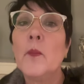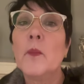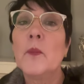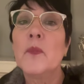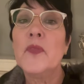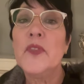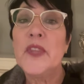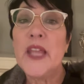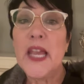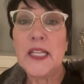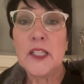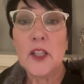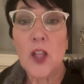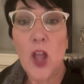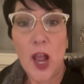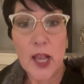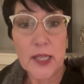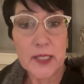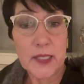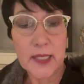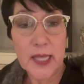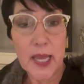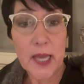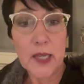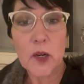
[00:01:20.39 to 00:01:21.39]
They
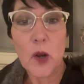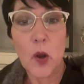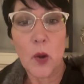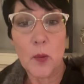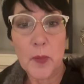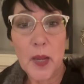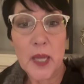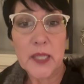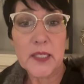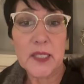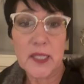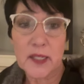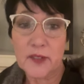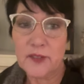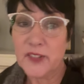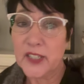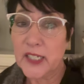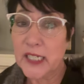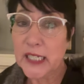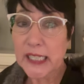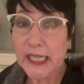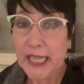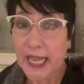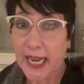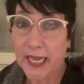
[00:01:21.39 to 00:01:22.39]
lost that home on
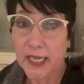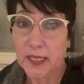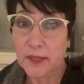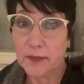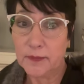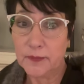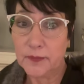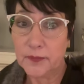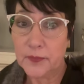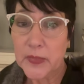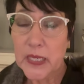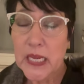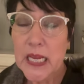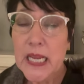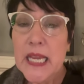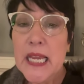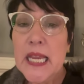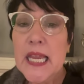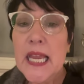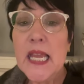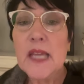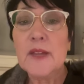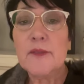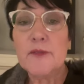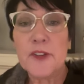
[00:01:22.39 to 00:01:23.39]
Tiffany Lane.
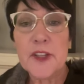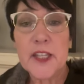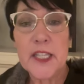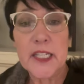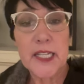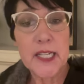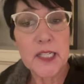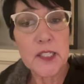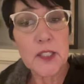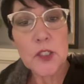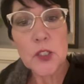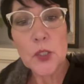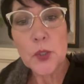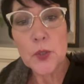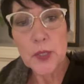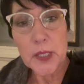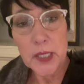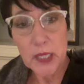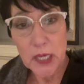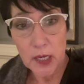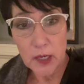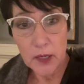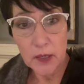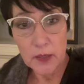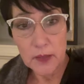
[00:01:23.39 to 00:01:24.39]
And for the next 2
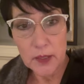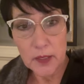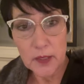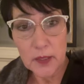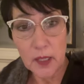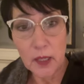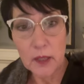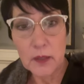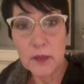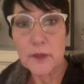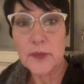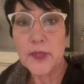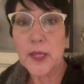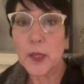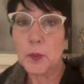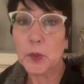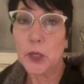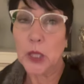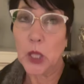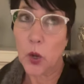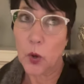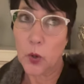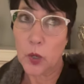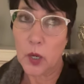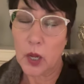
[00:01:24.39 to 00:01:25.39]
years, they were
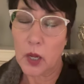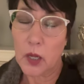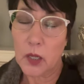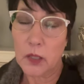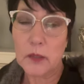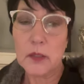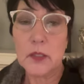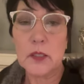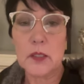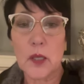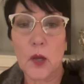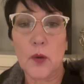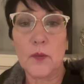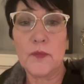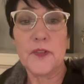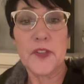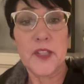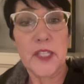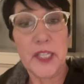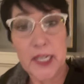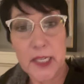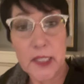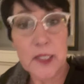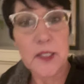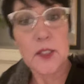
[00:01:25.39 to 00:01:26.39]
local. So for
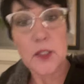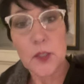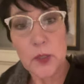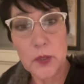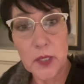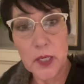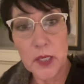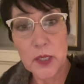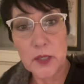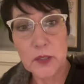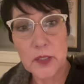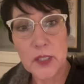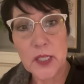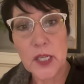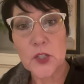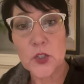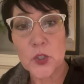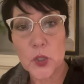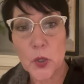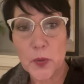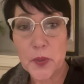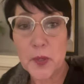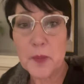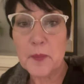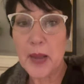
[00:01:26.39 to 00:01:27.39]
the next 2 years, I
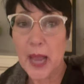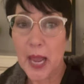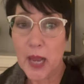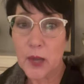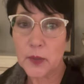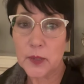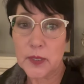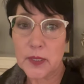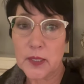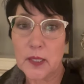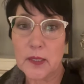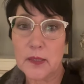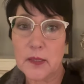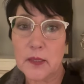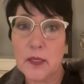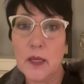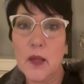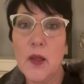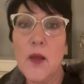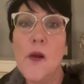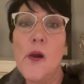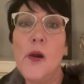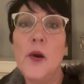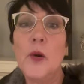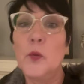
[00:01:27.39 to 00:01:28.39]
showed them houses
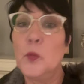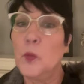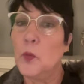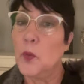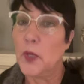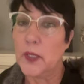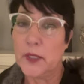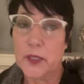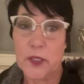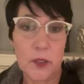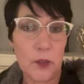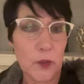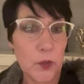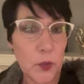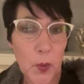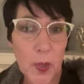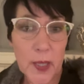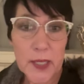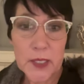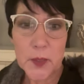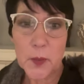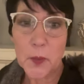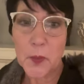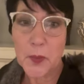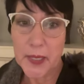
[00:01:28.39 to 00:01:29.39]
once or
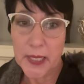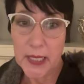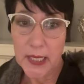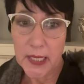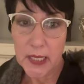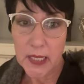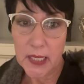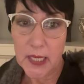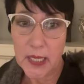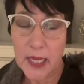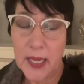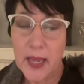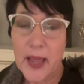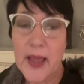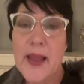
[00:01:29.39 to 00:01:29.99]
twice a week.